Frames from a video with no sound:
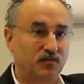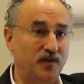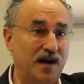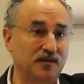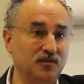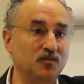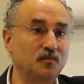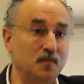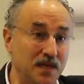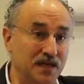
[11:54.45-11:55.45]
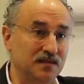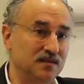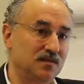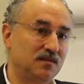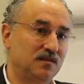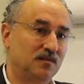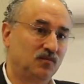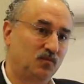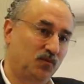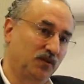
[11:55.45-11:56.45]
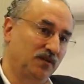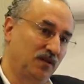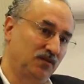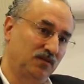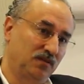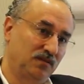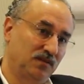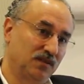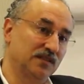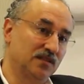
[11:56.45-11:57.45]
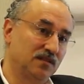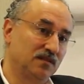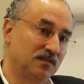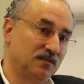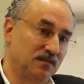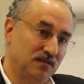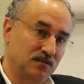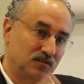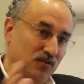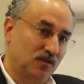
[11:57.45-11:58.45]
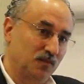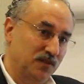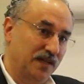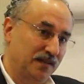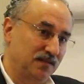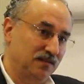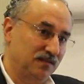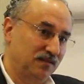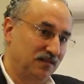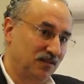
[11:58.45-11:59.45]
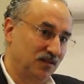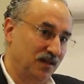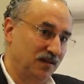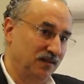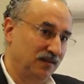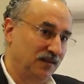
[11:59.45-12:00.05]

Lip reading: Volume means preload in this circumstance, okay?